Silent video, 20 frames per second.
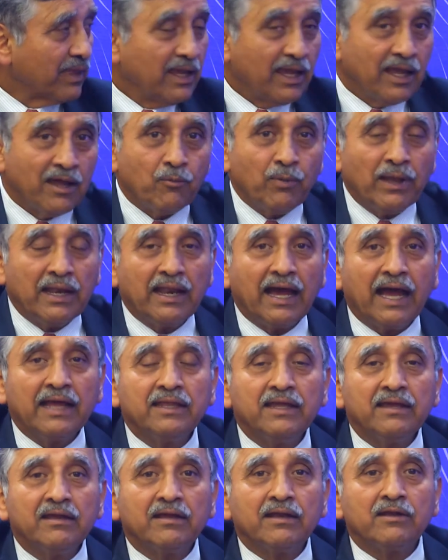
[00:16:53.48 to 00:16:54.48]
well, I
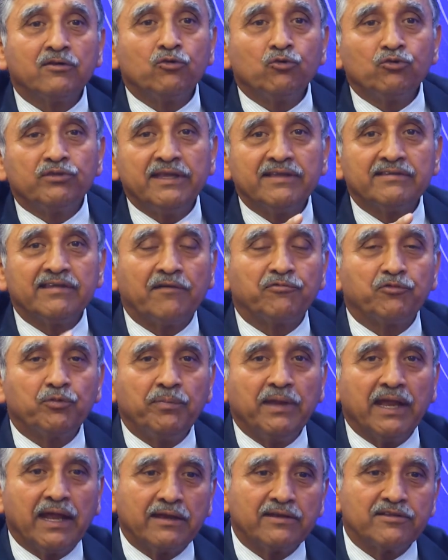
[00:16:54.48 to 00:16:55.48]
think two things have to be
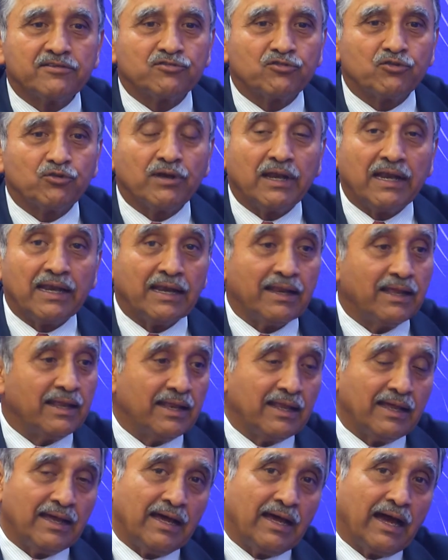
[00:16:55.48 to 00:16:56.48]
understood.
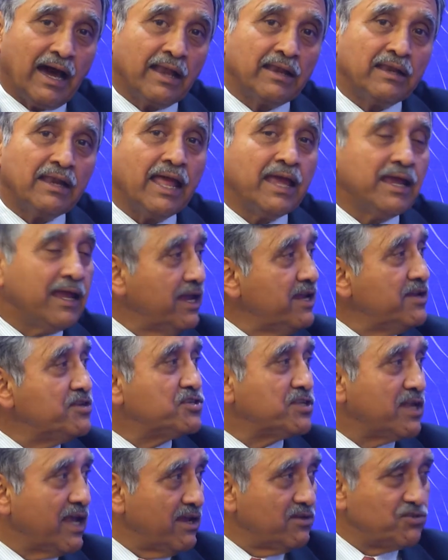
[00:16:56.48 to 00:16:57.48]
Unlike East
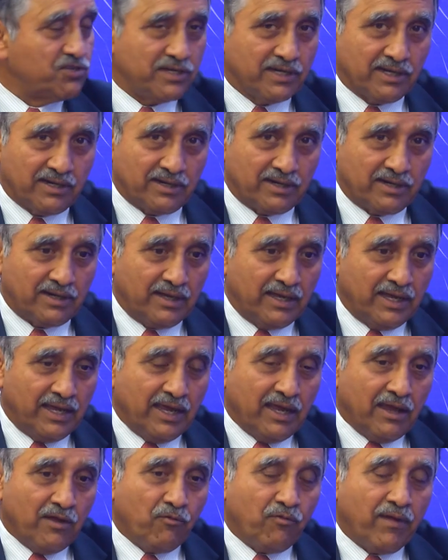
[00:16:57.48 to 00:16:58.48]
Asia,
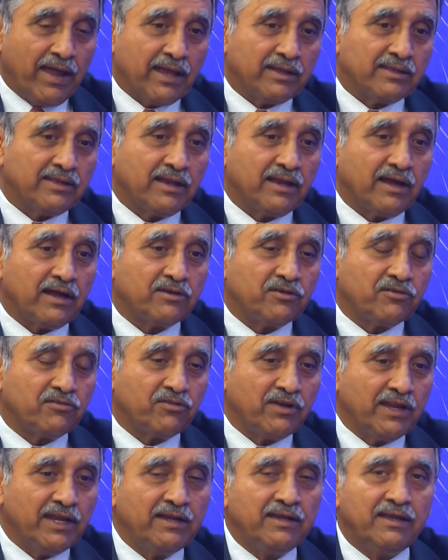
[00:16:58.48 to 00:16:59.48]
where there are
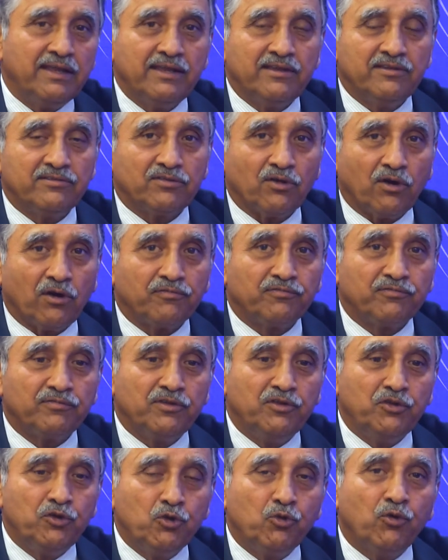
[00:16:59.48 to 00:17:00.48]
treaties of
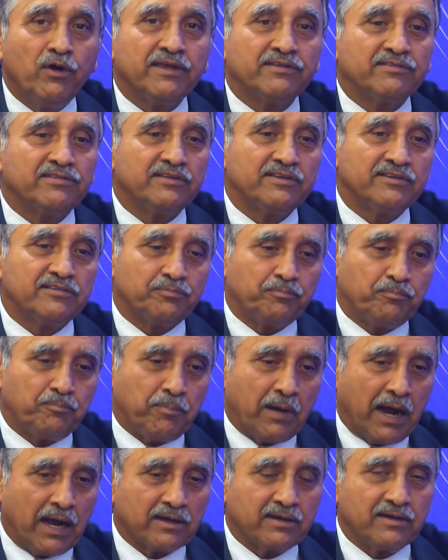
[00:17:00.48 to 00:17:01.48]
US's
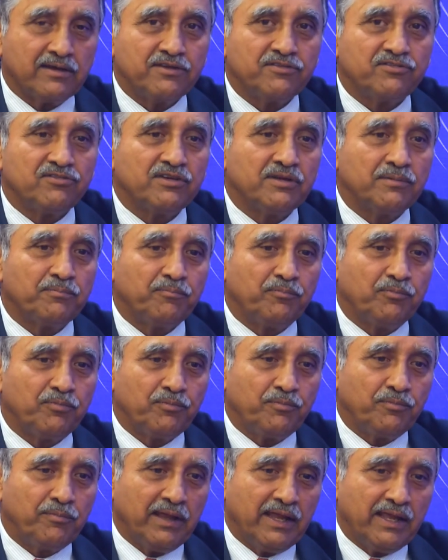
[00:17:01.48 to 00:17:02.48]
partnership
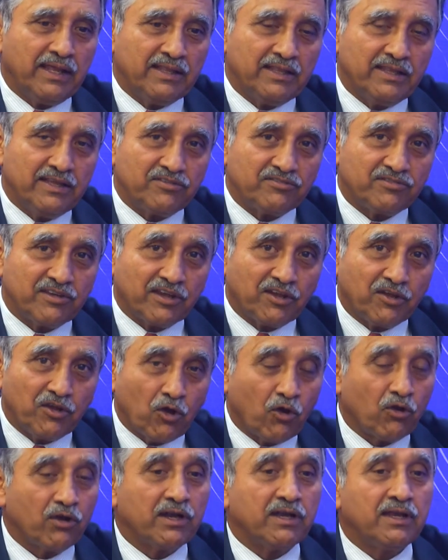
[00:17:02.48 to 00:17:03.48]
in the
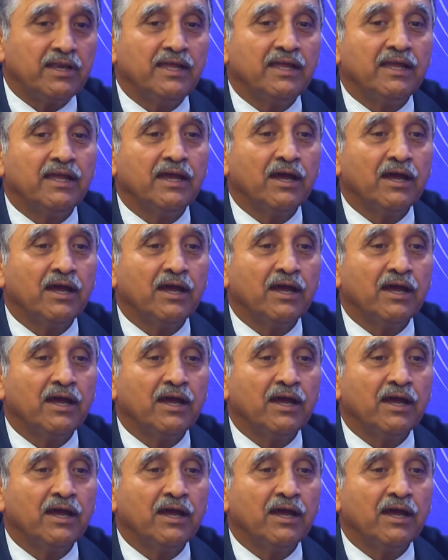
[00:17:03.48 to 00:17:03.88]
security